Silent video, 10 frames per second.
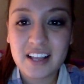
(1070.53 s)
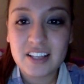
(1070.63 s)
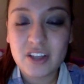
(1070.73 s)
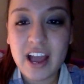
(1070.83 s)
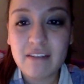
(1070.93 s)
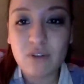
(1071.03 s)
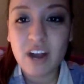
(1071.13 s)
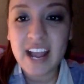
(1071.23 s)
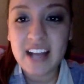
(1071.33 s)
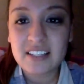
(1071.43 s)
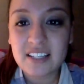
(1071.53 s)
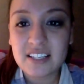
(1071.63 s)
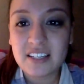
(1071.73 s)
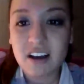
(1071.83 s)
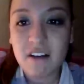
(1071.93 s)
So I have y-axis,
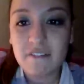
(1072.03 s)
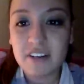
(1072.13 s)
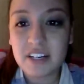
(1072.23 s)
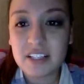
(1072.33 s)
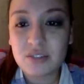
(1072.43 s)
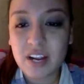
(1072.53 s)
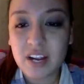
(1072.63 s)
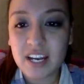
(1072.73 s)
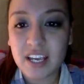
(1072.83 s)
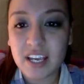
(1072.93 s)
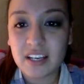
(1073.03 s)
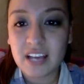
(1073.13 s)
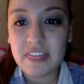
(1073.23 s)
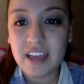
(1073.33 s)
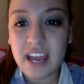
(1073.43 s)
the confidence rating,
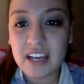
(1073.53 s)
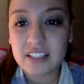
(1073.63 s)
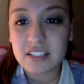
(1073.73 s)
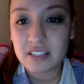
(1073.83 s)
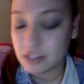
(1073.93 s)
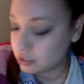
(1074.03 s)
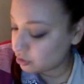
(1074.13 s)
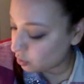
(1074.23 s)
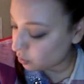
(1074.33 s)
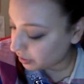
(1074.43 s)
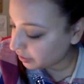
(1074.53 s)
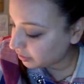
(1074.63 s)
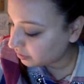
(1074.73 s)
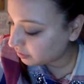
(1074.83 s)
and the x, the score.